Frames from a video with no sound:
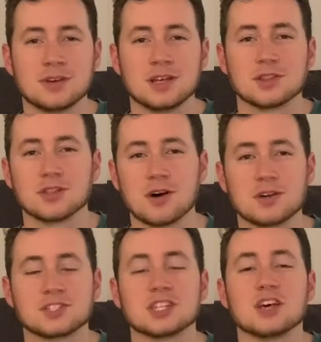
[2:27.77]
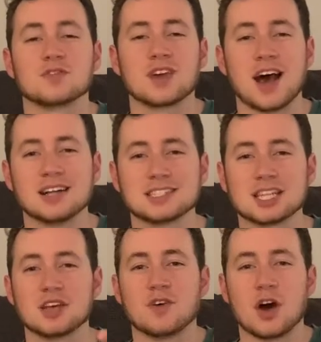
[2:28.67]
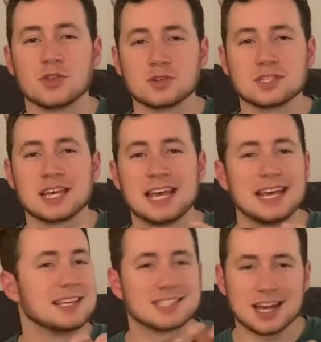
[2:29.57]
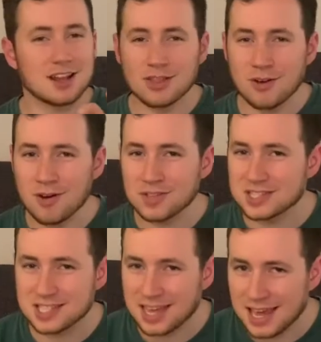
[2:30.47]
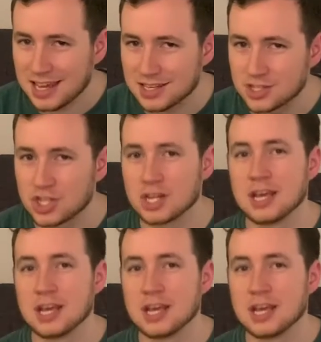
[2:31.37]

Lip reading: the law to love God and to love others, is not a law that's a cage.